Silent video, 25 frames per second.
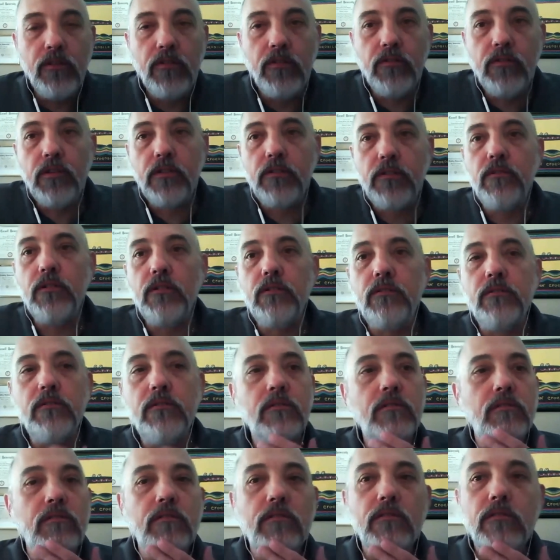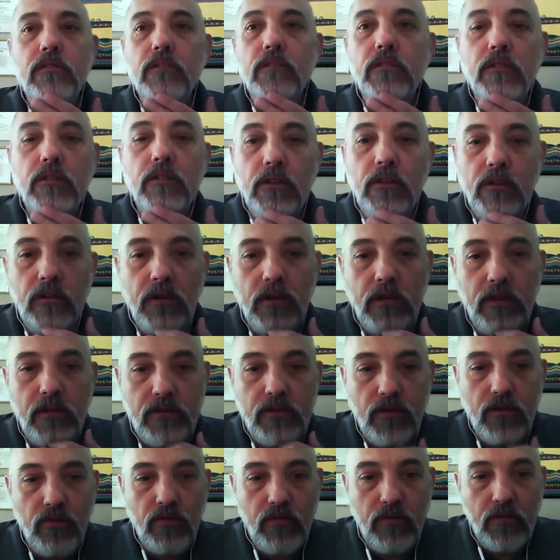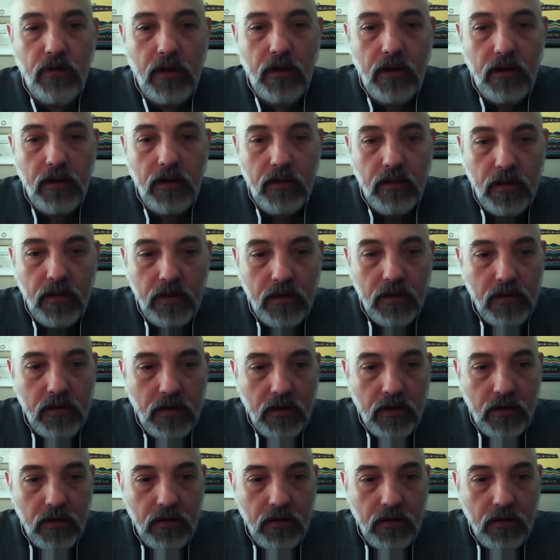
Okay, great. All right, so I think.